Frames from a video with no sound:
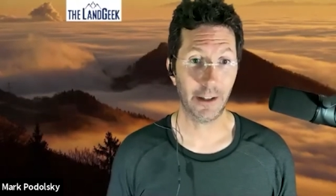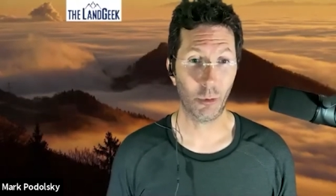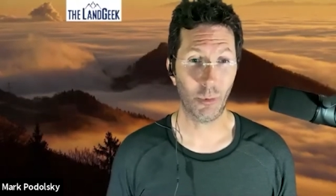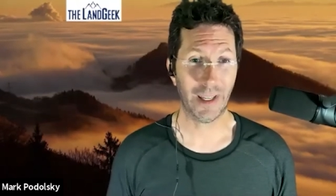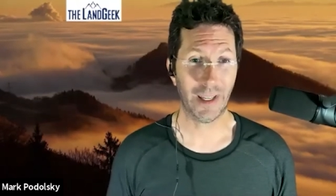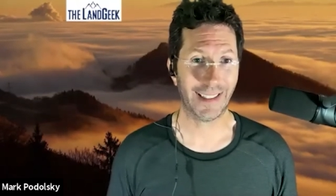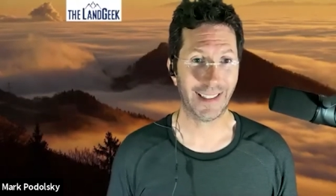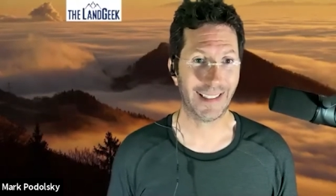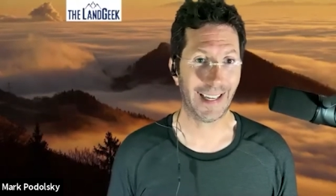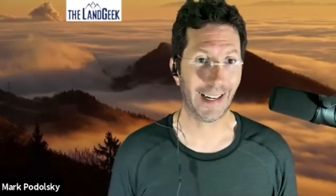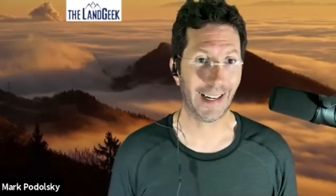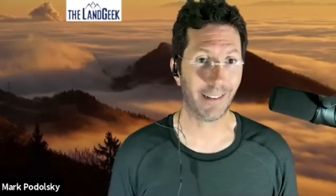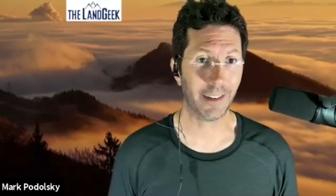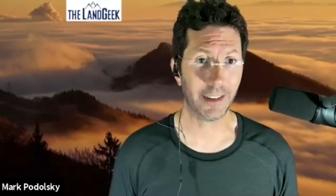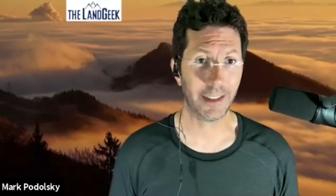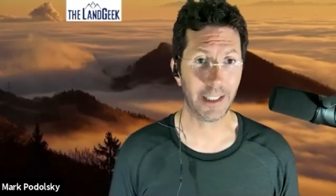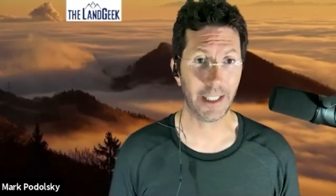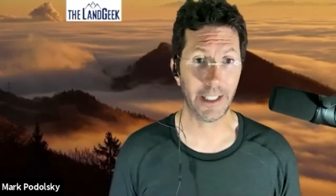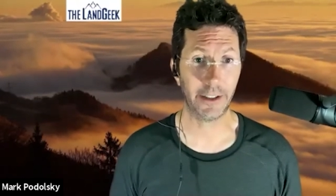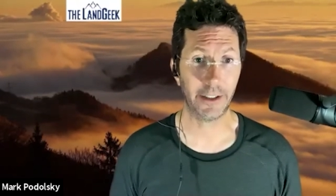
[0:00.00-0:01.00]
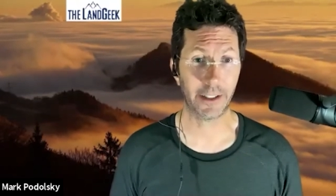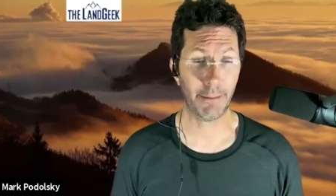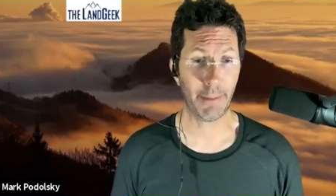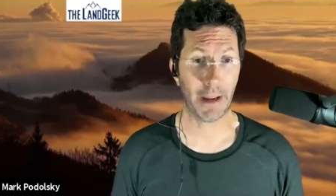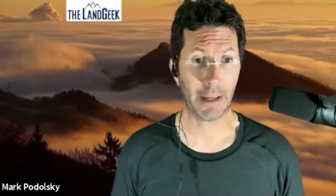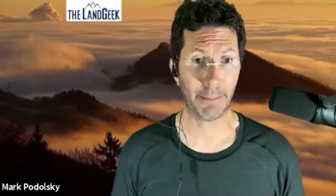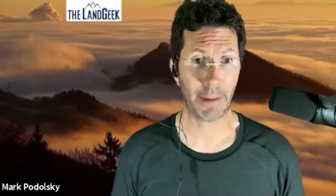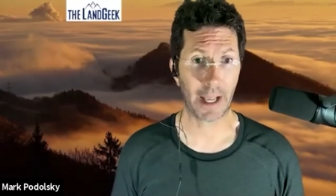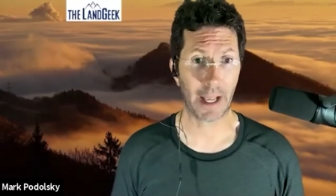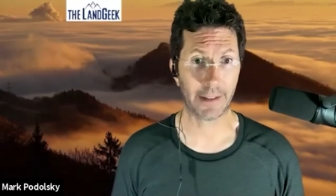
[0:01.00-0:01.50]
We guarantee you're gonna
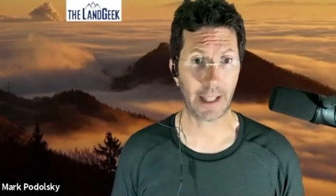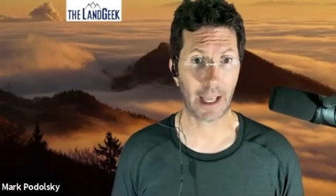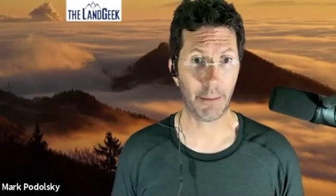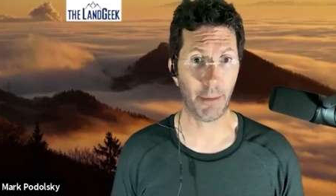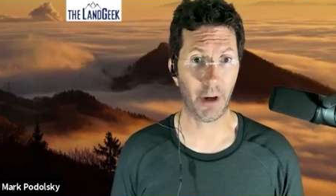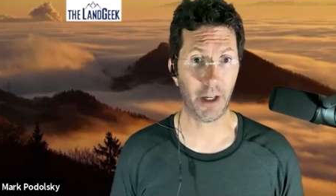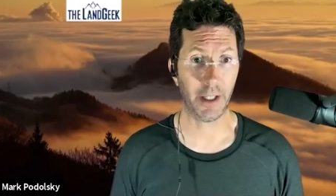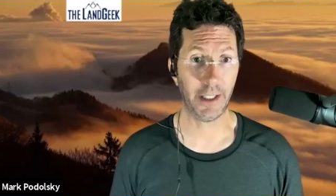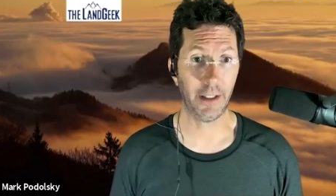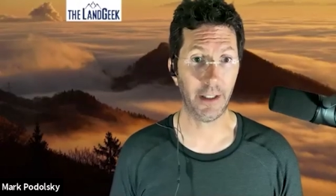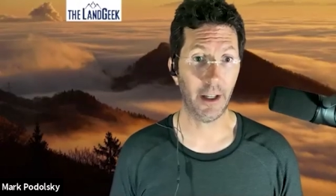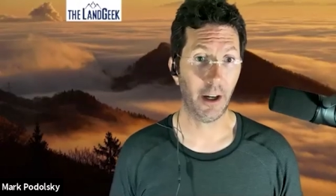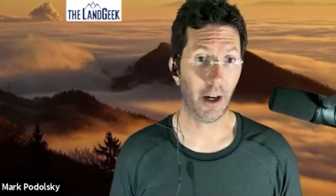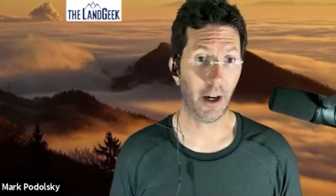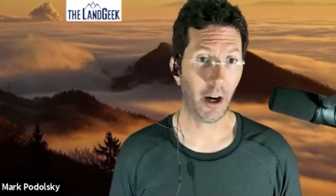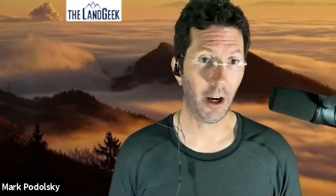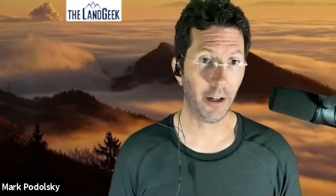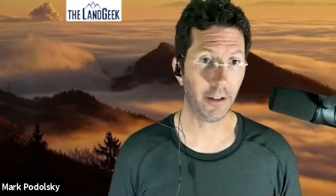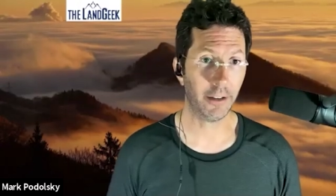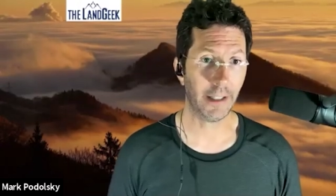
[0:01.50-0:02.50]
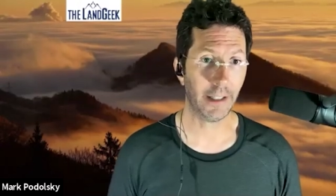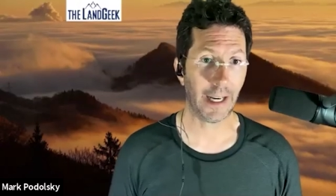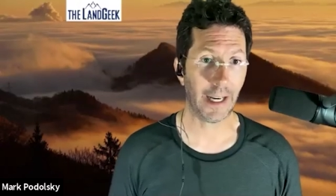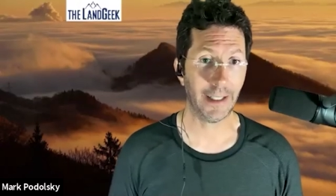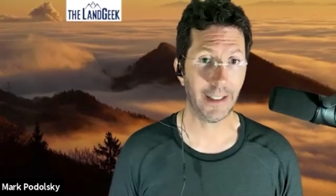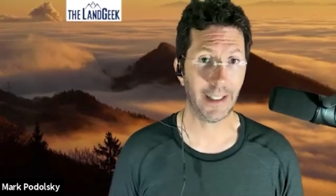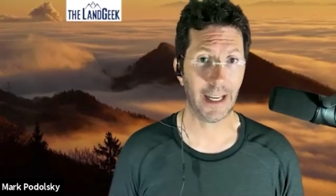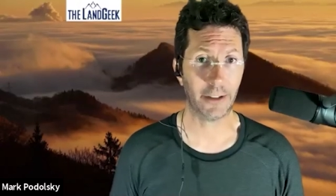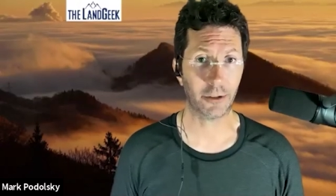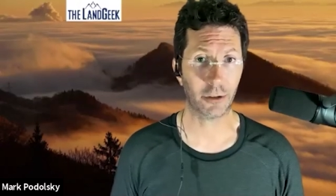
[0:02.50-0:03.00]
make back that money one hundred
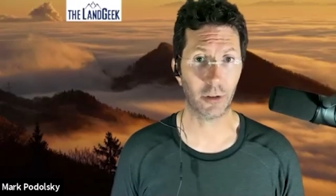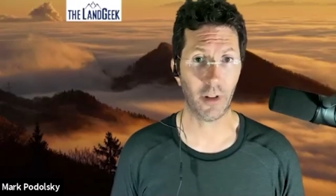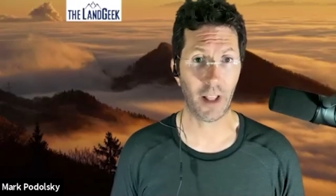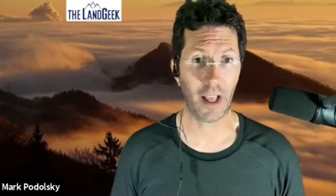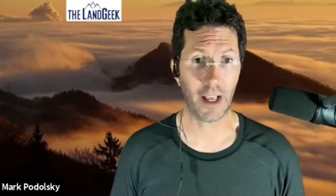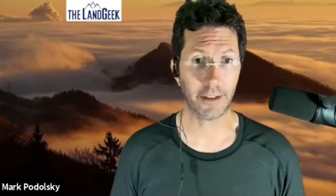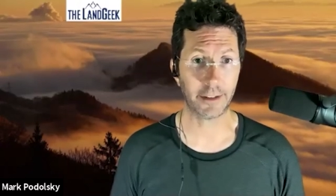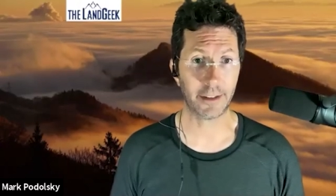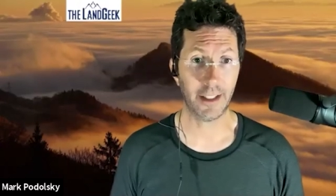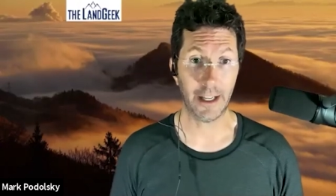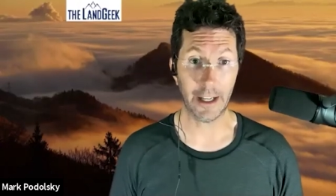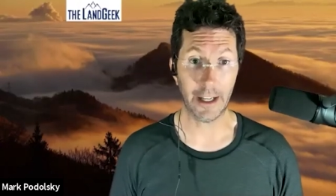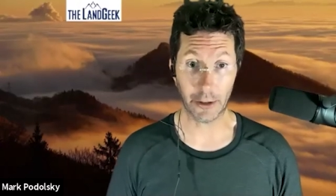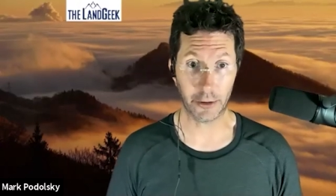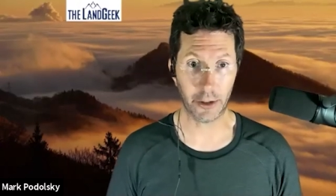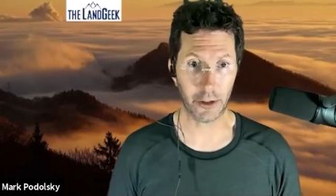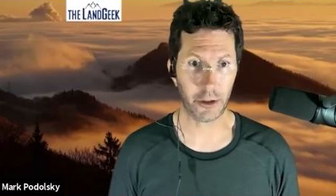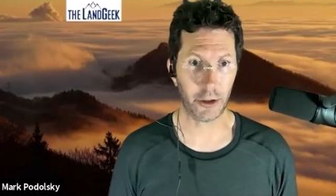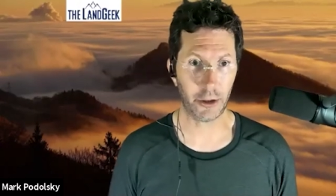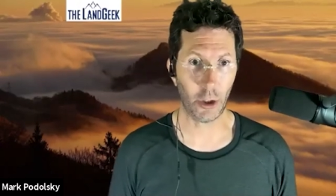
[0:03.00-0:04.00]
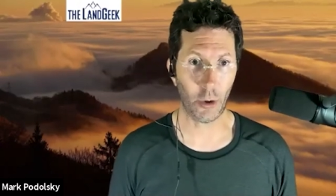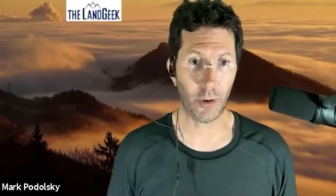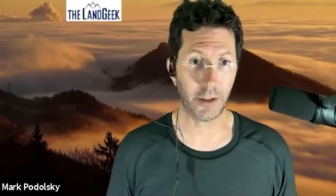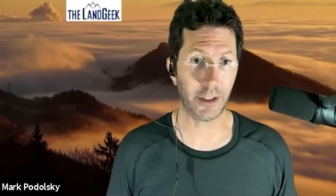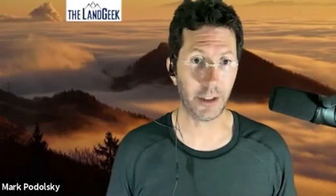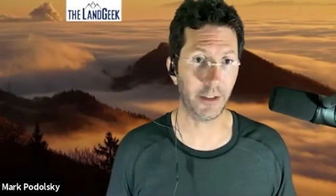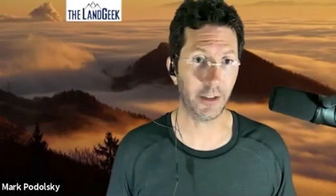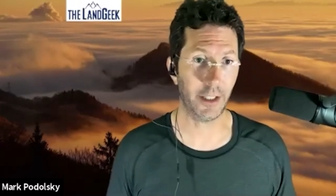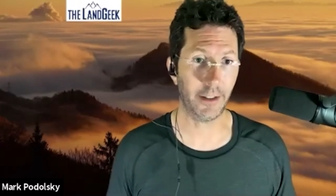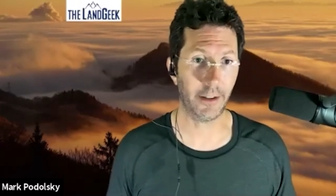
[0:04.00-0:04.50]
eighty days or less. Just show
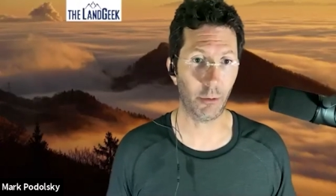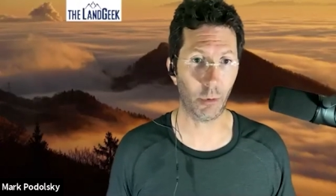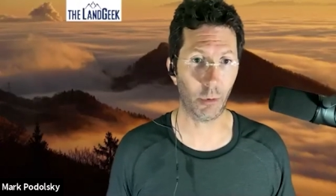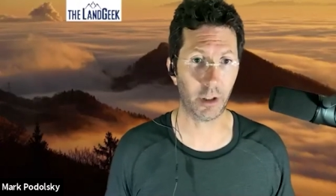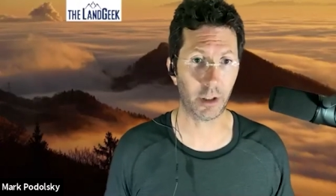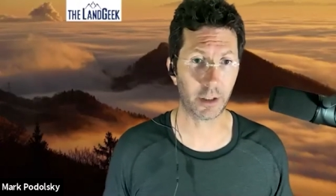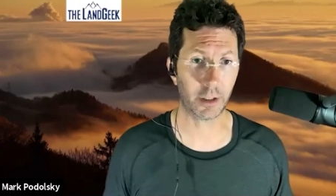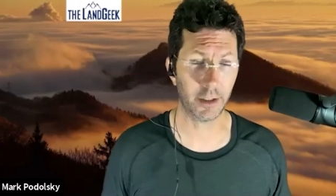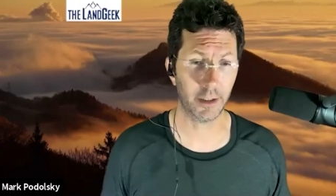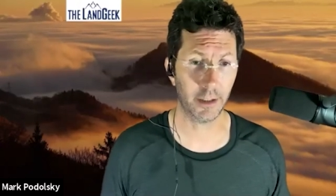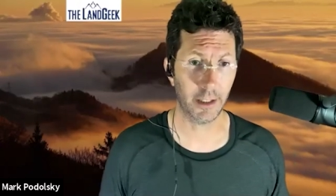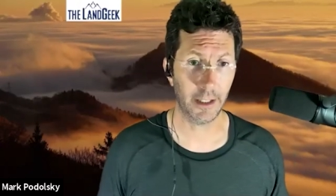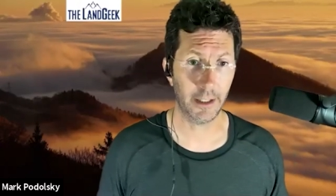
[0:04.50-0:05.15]
us you did the work.